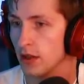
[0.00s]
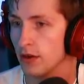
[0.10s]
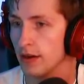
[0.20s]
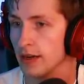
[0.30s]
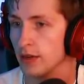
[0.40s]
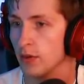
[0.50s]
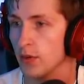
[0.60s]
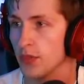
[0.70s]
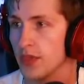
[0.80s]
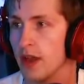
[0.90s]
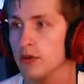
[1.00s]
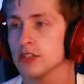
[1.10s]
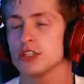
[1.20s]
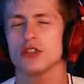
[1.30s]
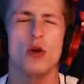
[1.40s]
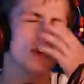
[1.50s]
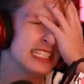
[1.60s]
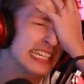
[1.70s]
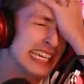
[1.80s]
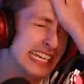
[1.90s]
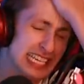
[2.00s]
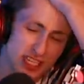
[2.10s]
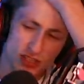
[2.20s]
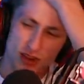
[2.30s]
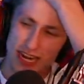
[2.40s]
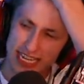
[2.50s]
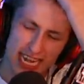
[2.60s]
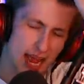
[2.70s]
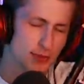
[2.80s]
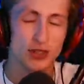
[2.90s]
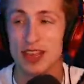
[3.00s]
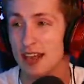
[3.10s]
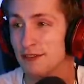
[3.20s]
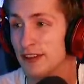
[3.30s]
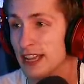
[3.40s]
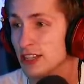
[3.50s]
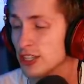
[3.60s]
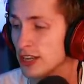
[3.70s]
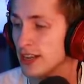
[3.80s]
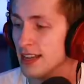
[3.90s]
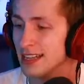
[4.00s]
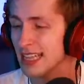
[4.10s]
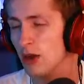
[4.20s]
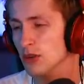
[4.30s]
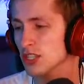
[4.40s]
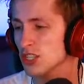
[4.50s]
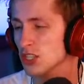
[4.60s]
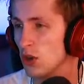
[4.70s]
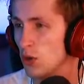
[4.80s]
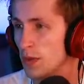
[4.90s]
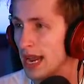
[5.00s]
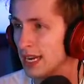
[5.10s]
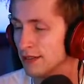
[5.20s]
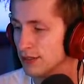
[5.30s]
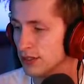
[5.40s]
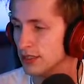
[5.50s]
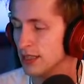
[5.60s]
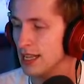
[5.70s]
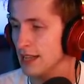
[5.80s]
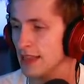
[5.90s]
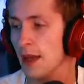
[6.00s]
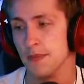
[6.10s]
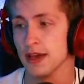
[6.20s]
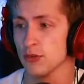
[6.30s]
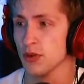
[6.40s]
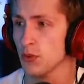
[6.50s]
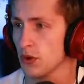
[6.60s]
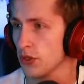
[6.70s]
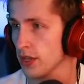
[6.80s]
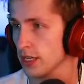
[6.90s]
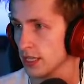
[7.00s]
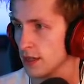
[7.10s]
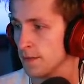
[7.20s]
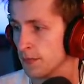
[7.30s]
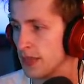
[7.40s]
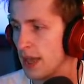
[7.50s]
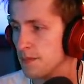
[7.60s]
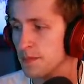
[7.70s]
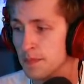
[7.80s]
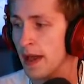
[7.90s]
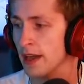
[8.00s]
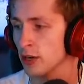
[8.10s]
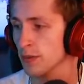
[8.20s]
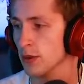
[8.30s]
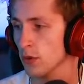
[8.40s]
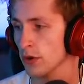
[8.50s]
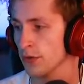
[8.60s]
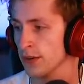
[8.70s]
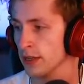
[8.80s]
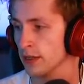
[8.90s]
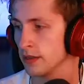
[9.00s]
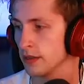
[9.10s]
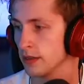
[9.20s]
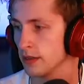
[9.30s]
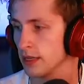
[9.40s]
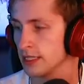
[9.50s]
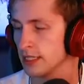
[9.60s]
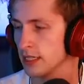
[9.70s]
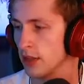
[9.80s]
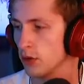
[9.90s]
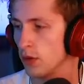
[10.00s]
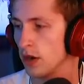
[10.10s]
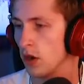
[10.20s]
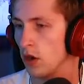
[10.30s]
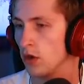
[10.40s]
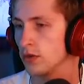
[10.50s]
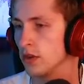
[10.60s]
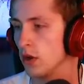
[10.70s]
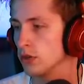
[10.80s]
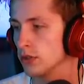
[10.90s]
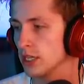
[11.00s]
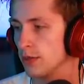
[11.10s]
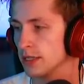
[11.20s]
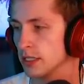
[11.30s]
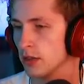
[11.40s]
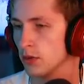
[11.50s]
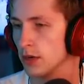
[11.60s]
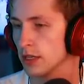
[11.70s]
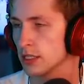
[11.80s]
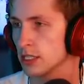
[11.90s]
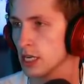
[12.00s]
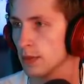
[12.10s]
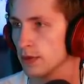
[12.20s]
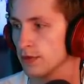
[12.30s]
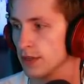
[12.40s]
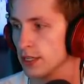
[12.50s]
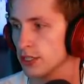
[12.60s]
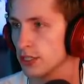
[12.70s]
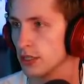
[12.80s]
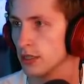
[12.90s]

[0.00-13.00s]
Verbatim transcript: Alrighty. That was so tedious trying to capture that fish. That was so painful. That better be worth it. That better be worth it. Is this another one? Oh, no, don't tell me it's another one of the stubborn fish.